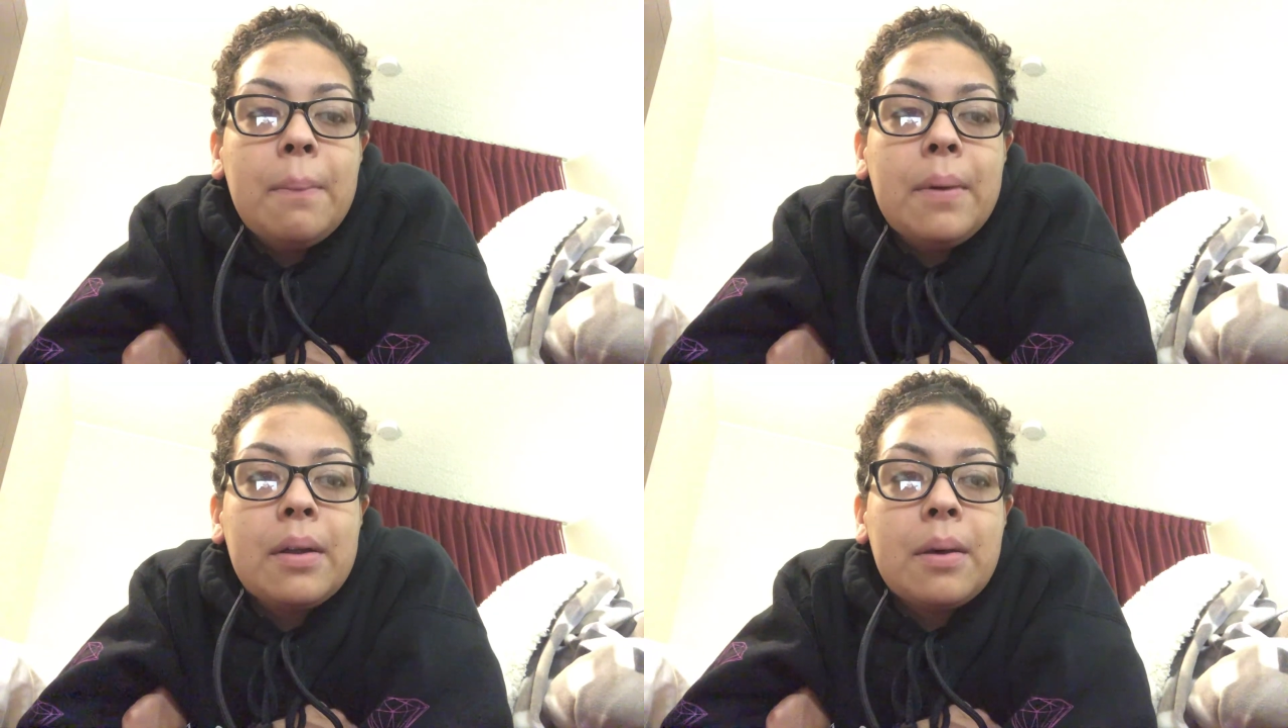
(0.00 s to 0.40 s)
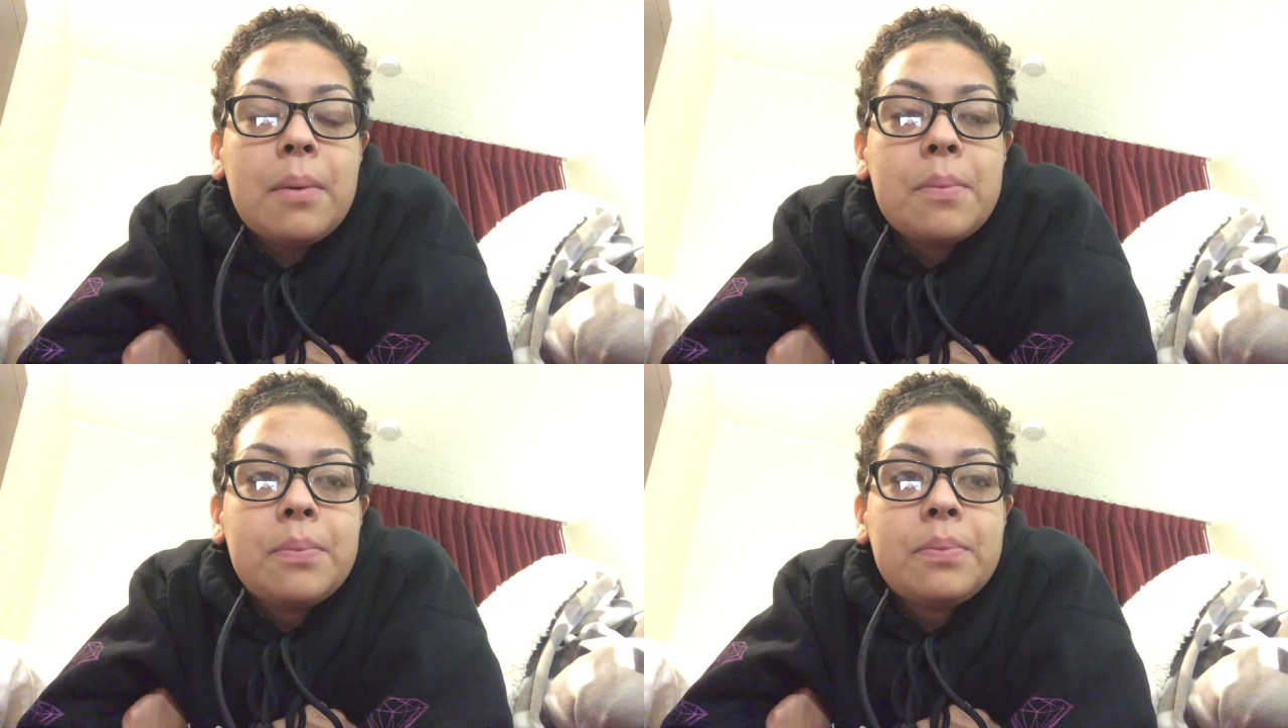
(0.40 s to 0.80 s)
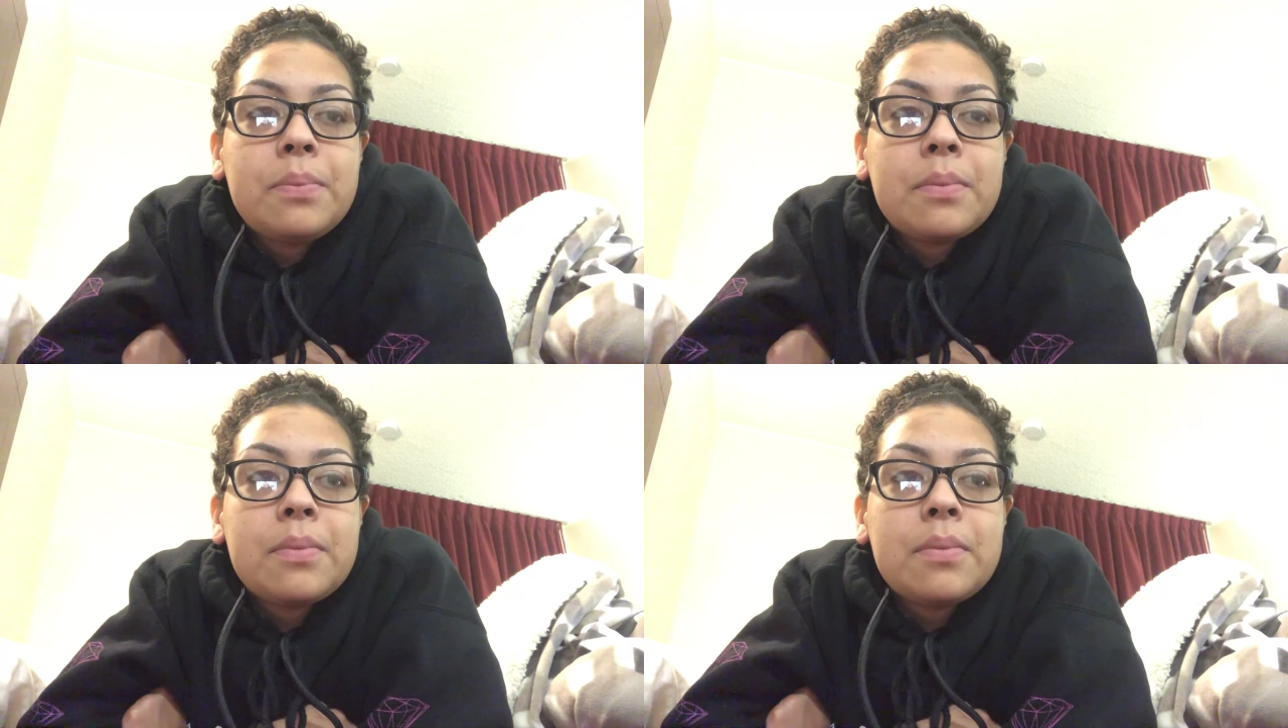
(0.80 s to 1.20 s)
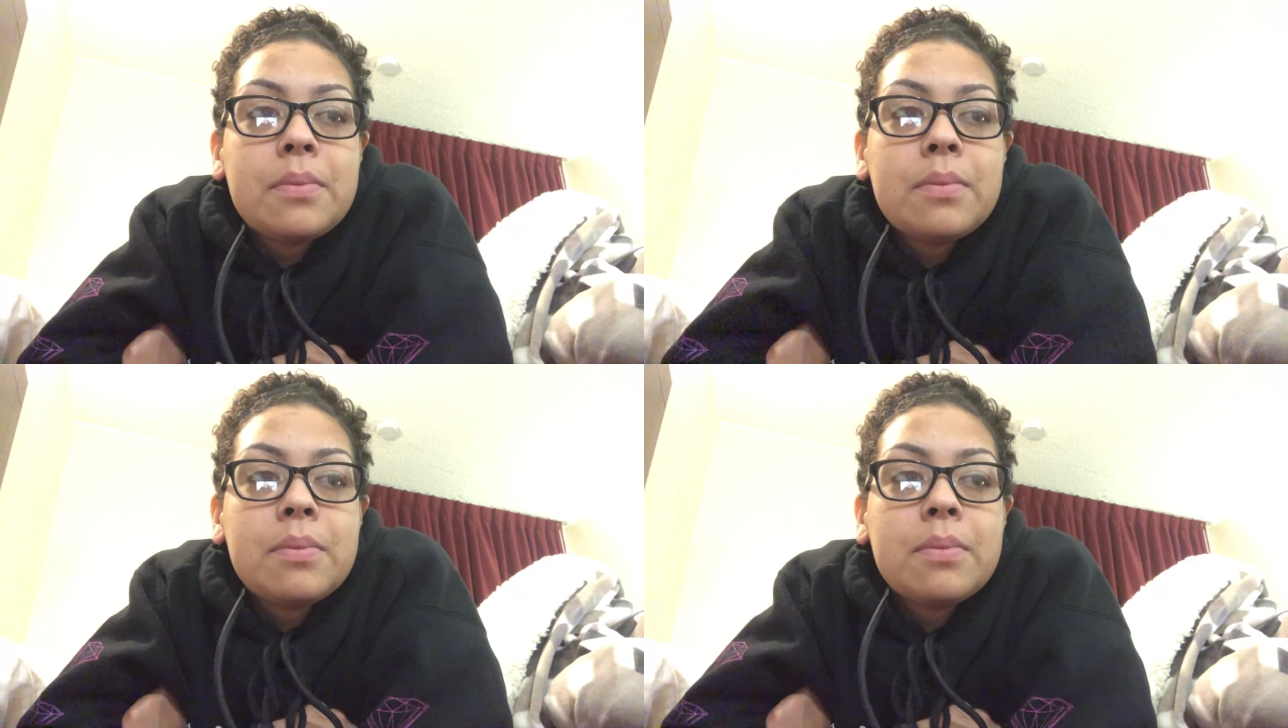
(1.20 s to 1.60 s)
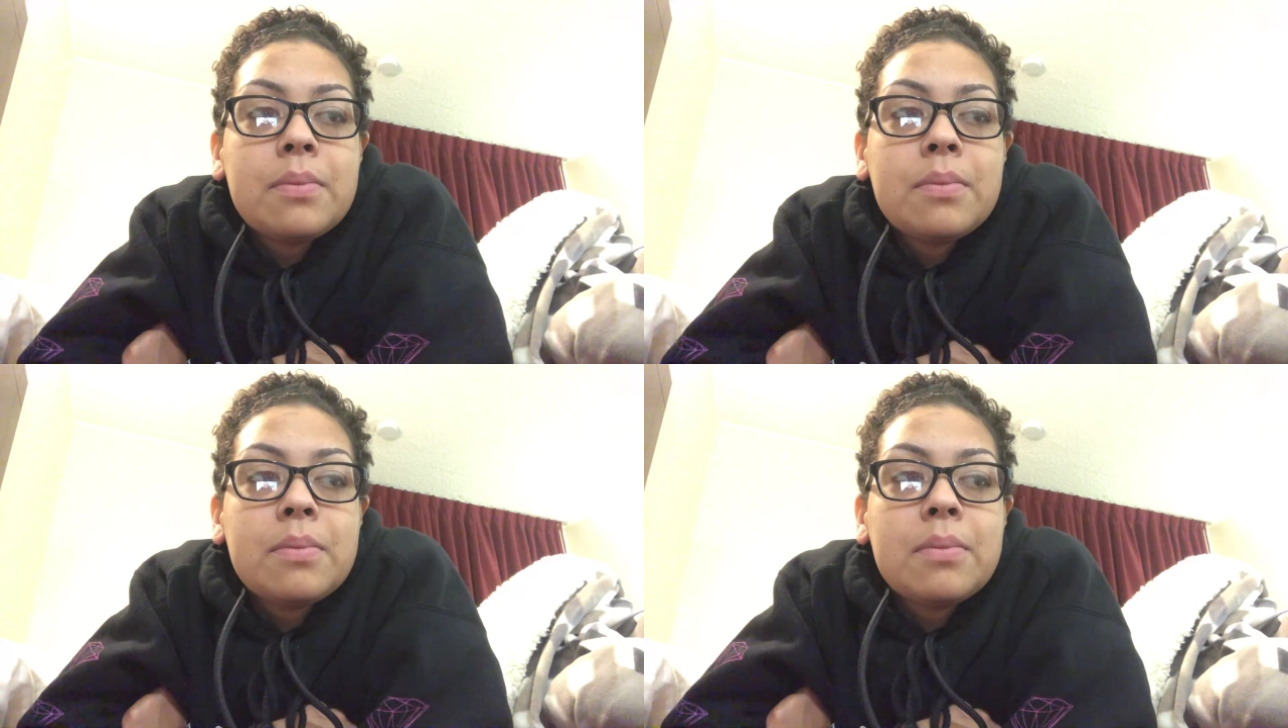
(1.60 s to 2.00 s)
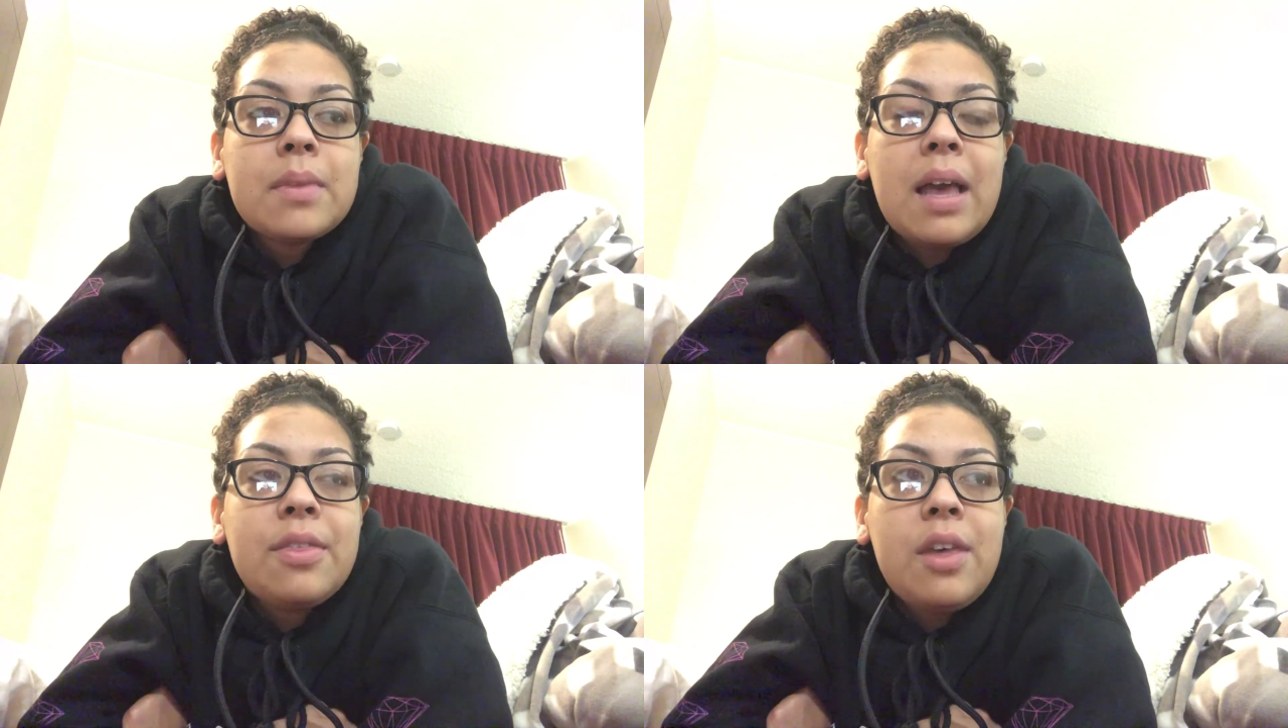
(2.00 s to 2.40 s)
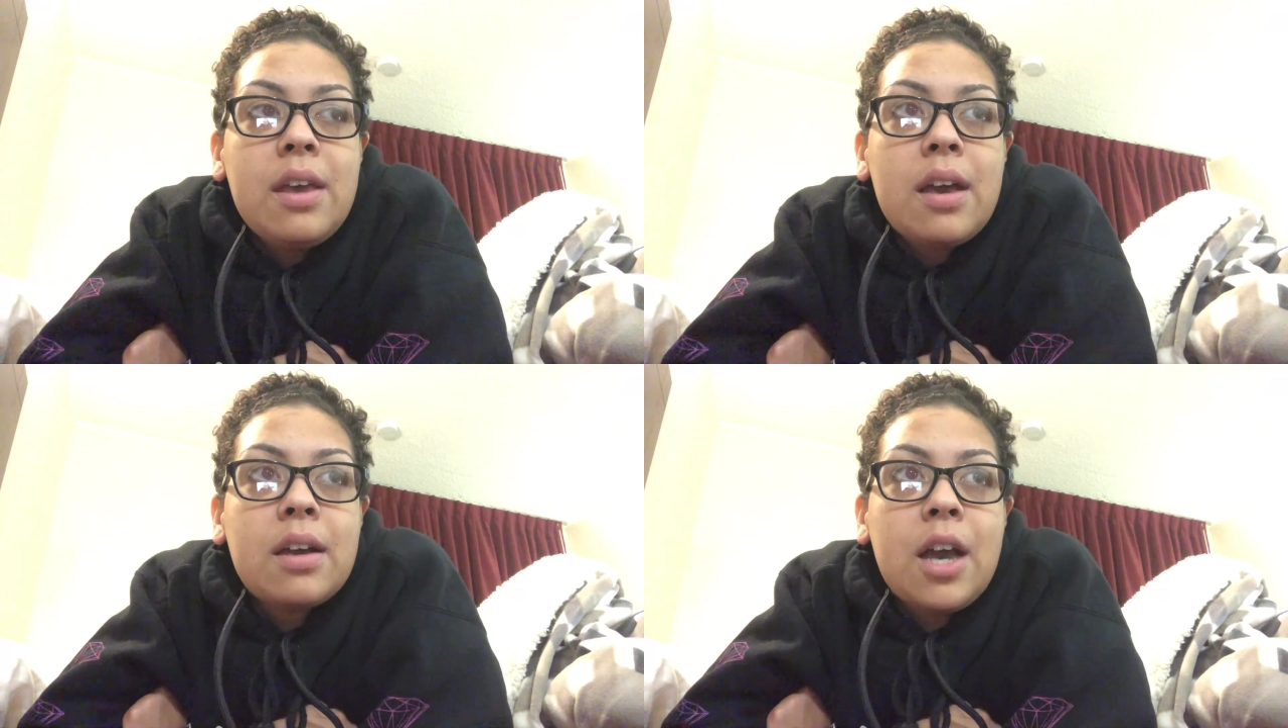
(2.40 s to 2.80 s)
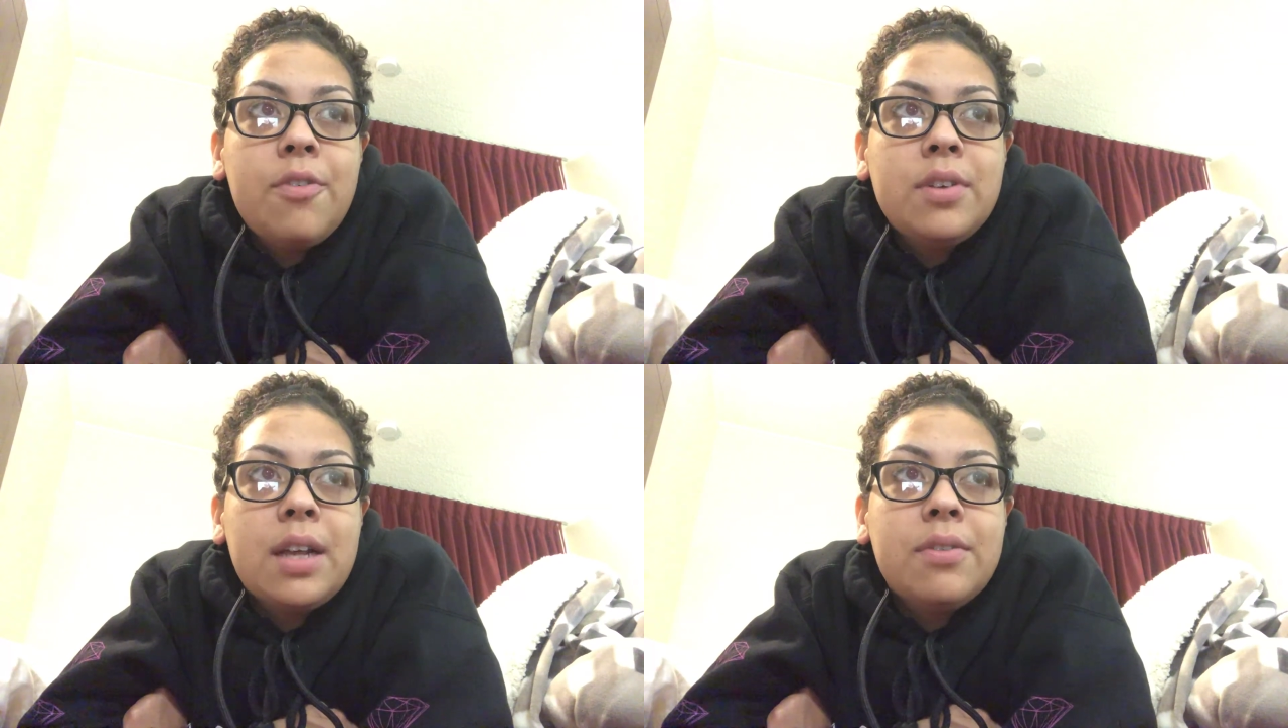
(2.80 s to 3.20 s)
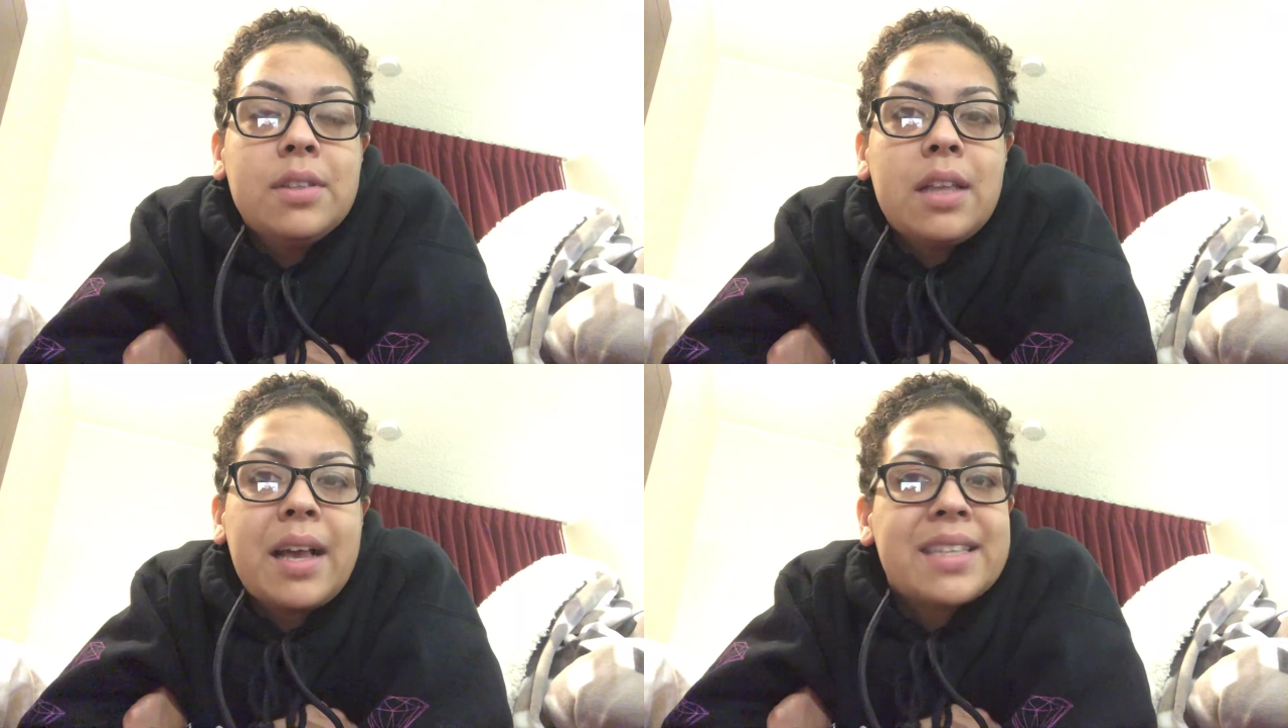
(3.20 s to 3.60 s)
But I think I covered everything,